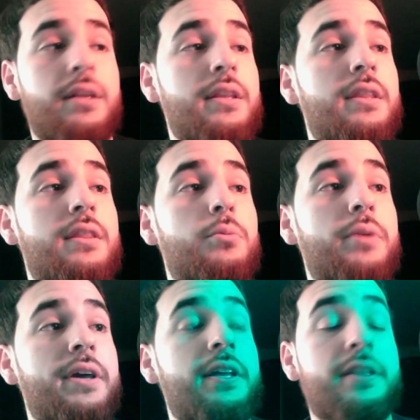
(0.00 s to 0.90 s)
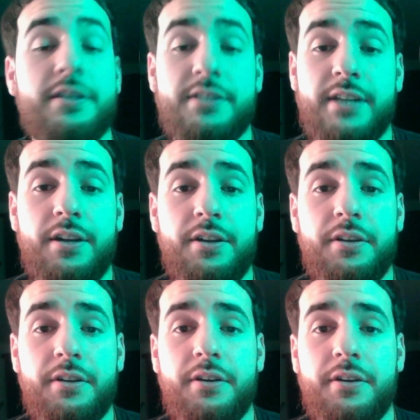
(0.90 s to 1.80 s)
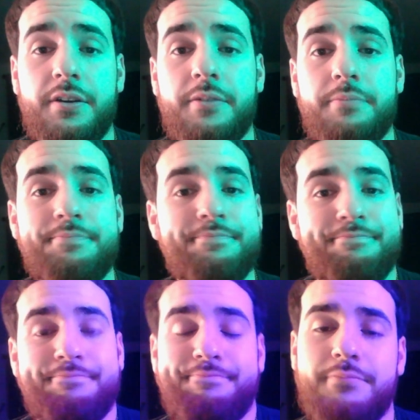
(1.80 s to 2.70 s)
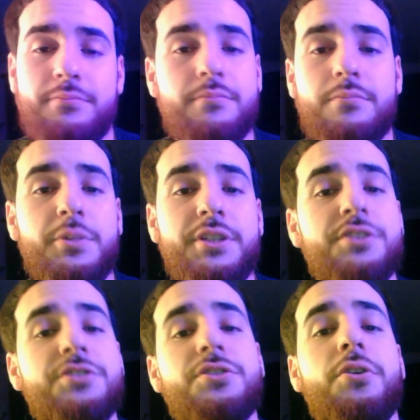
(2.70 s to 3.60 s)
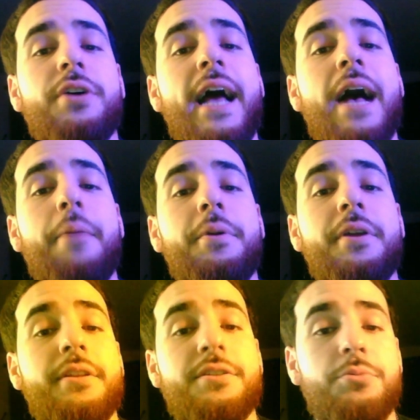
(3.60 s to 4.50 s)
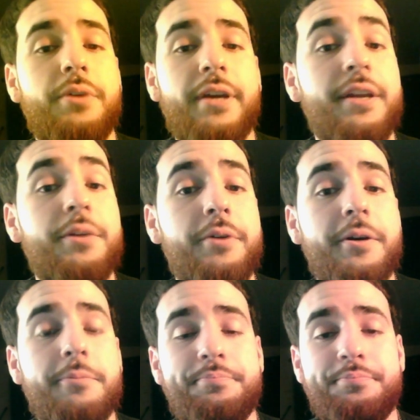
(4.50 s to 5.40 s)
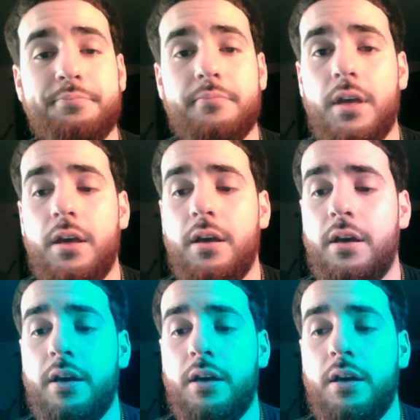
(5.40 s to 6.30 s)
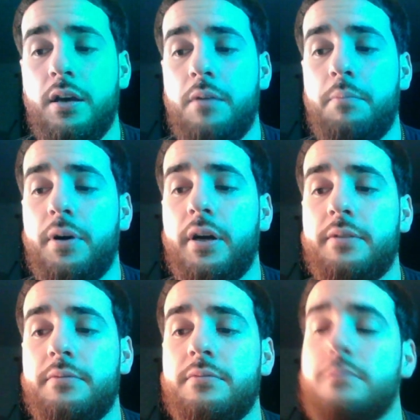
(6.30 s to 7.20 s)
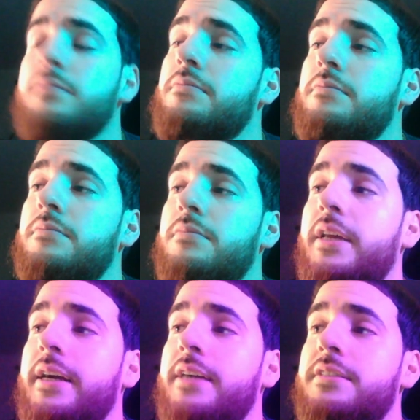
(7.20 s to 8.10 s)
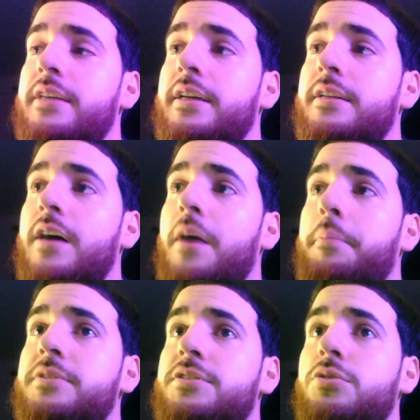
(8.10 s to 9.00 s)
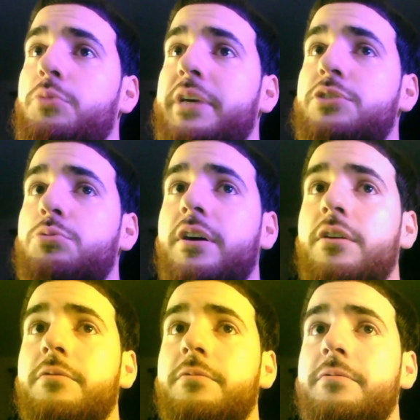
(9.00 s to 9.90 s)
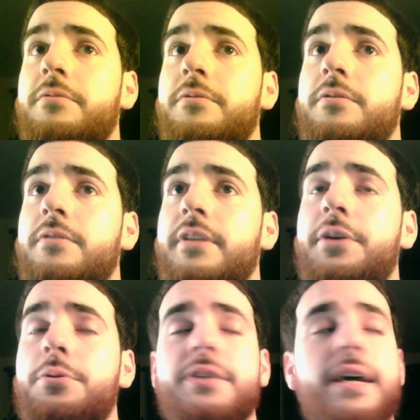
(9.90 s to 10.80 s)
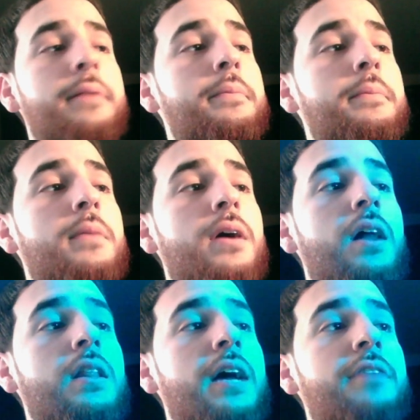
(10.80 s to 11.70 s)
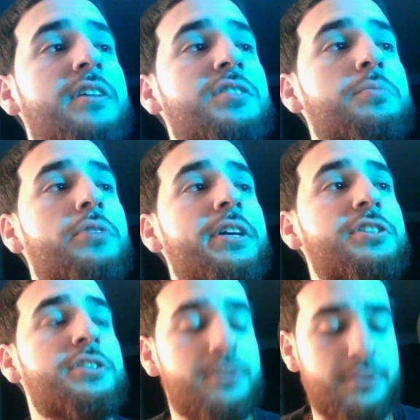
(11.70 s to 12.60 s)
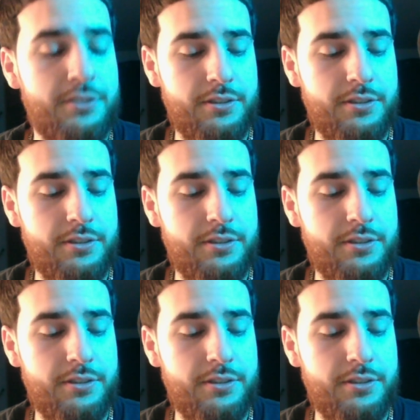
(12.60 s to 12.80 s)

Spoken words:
the way that this ended, we just saw it happening this way anyway. But like I said, up until week 12, the Eagles had a lot of aspirations.